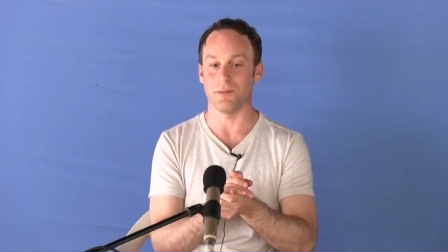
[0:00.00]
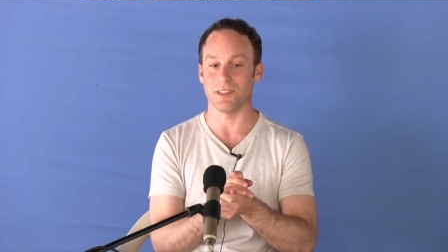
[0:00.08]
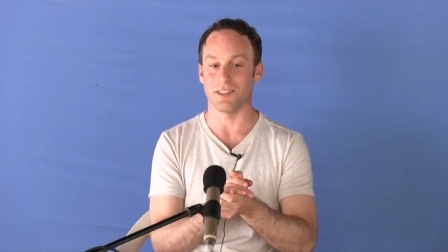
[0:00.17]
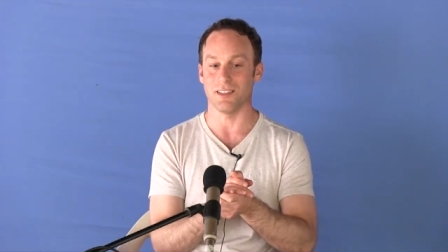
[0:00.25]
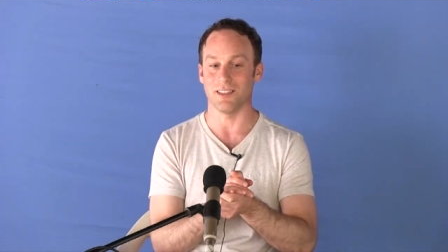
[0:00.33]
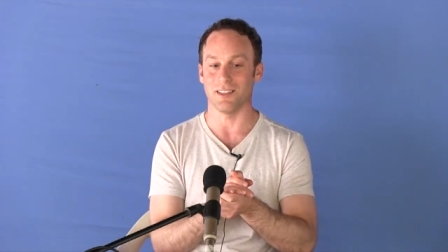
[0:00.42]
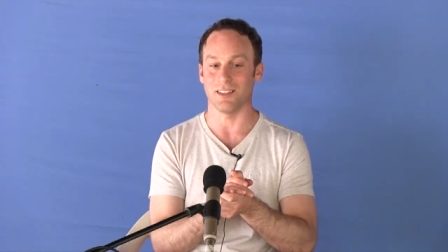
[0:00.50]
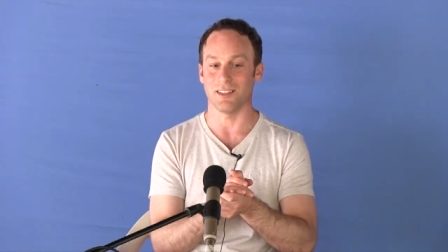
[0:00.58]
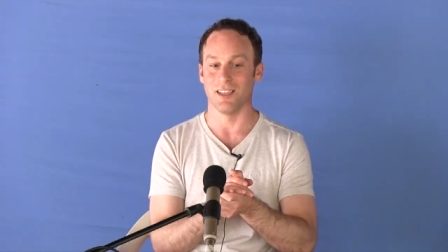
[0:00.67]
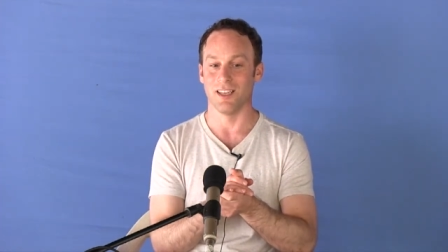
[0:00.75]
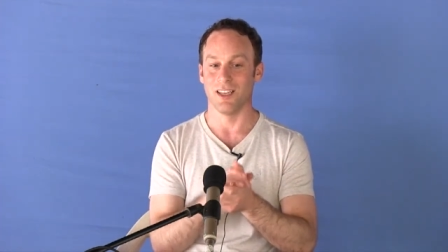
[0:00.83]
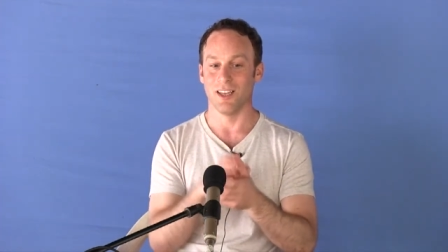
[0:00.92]
We see that
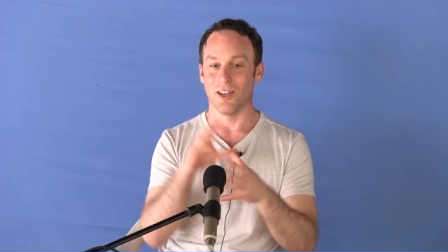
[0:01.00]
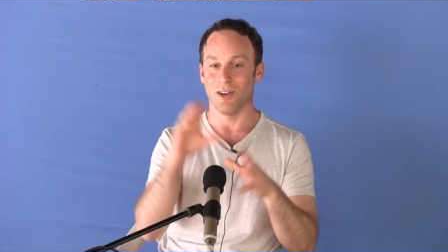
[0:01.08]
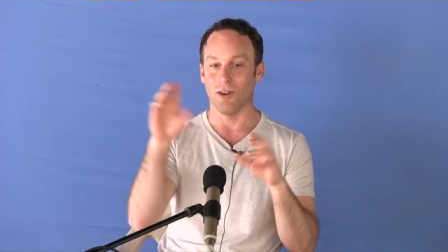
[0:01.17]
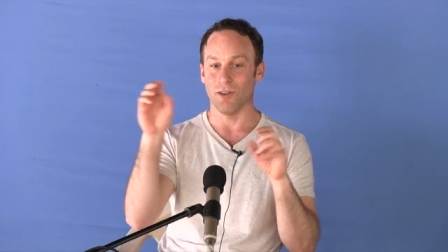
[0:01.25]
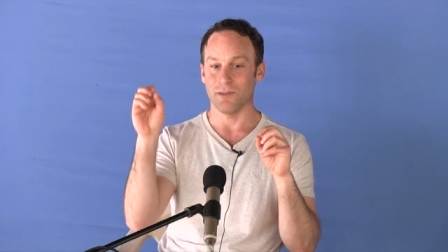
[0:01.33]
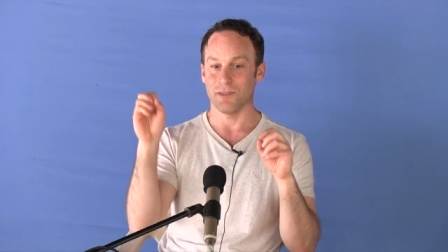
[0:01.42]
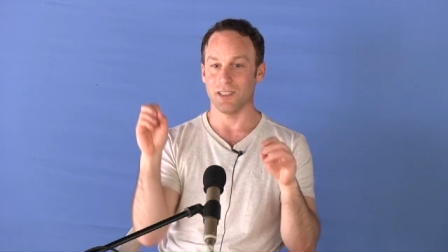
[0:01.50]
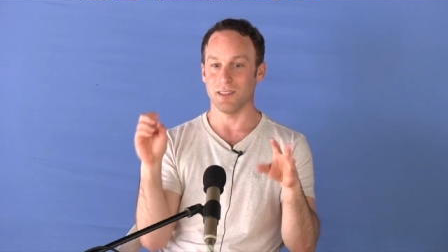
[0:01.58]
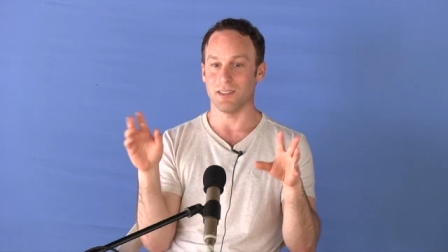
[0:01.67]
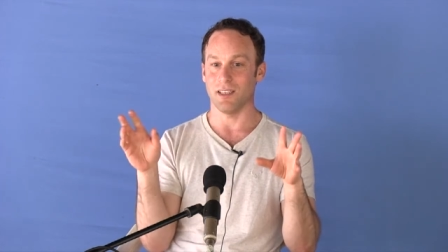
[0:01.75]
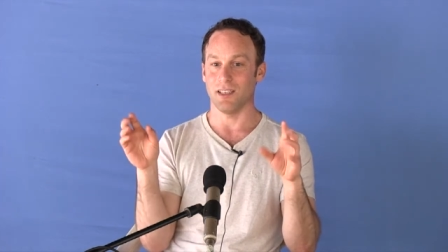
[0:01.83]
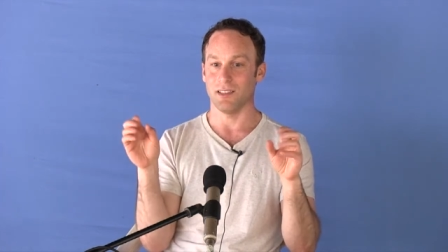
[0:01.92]
all of these
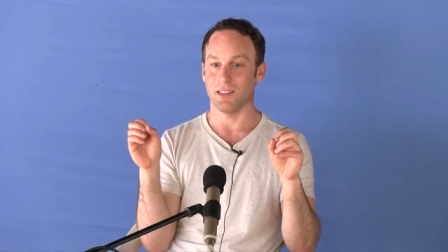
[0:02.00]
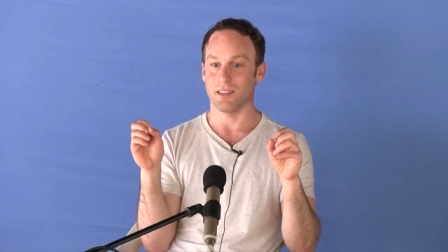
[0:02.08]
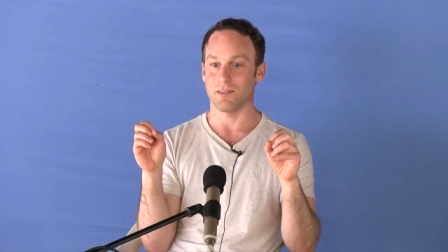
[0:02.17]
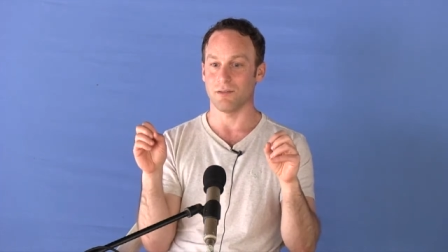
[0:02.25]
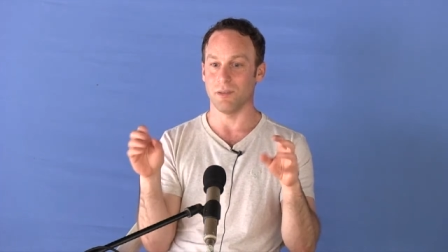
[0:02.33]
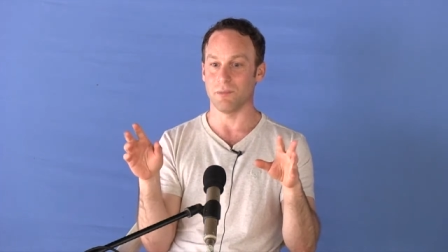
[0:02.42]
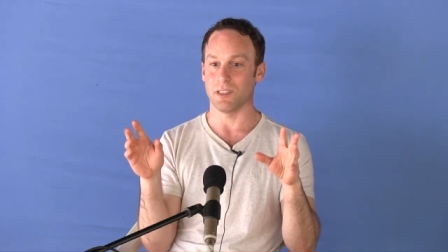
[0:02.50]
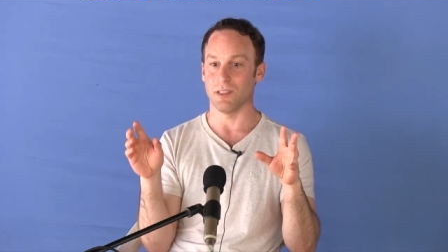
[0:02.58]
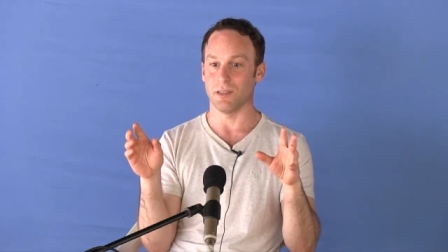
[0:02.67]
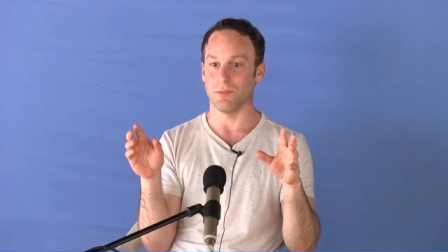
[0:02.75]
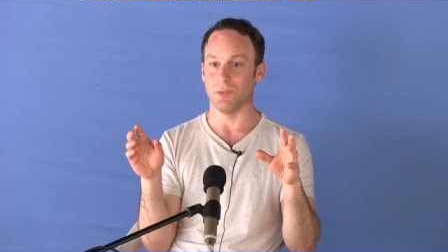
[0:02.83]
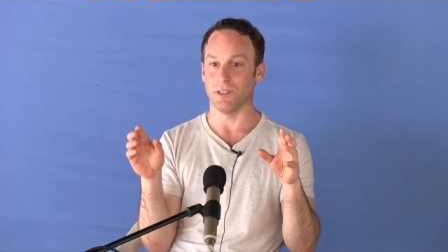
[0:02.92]
data streams
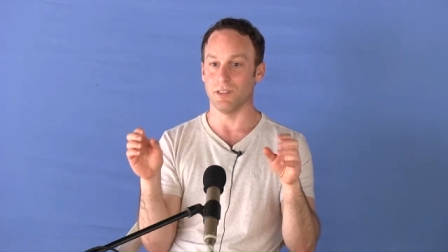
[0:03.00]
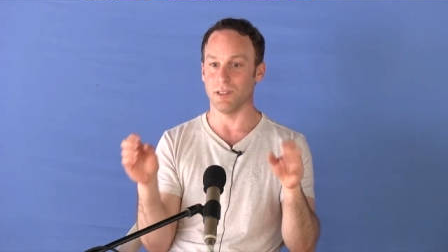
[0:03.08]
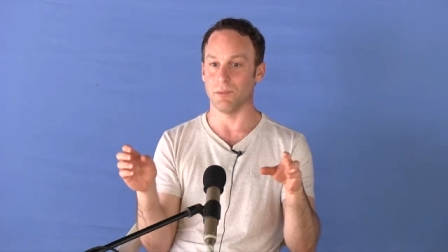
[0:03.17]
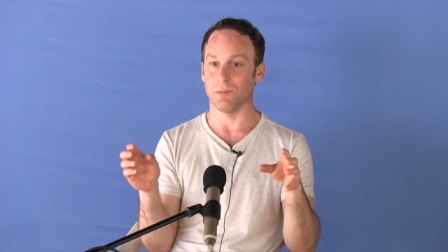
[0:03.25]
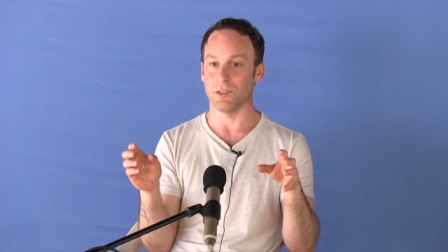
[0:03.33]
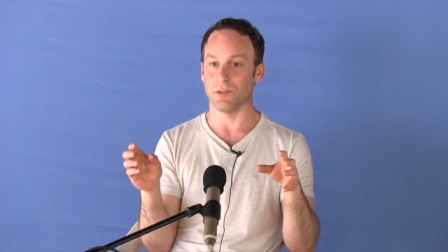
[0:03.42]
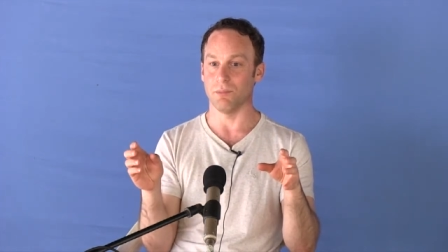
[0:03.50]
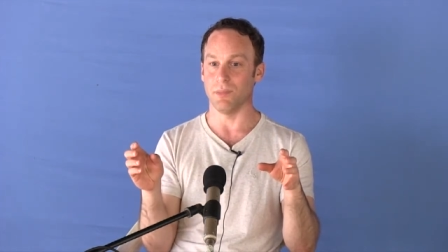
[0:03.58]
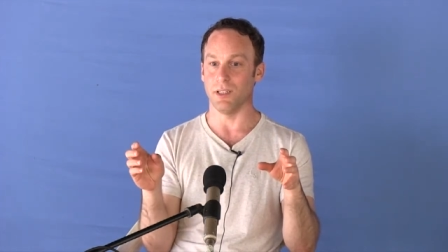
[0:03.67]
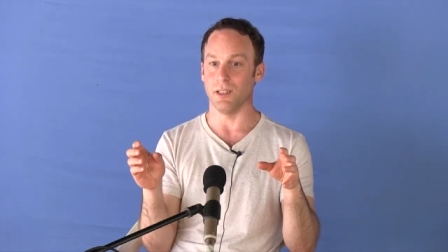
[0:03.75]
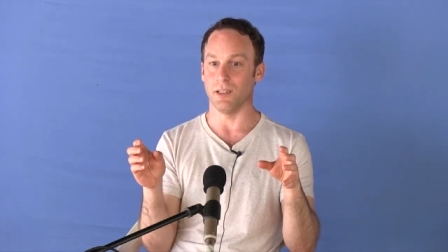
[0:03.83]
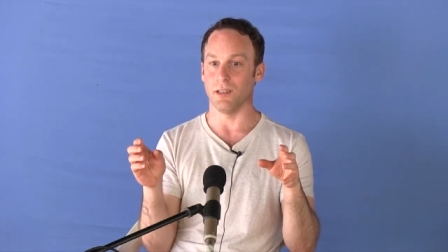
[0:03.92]
that we deem to
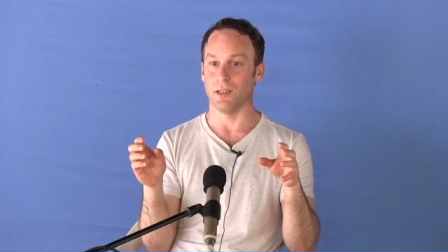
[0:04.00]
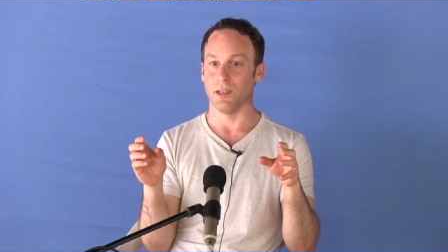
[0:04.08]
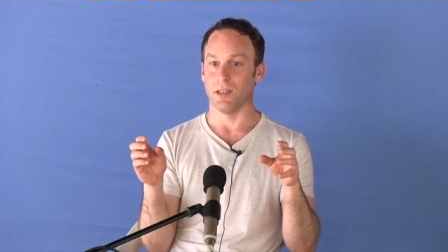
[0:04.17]
be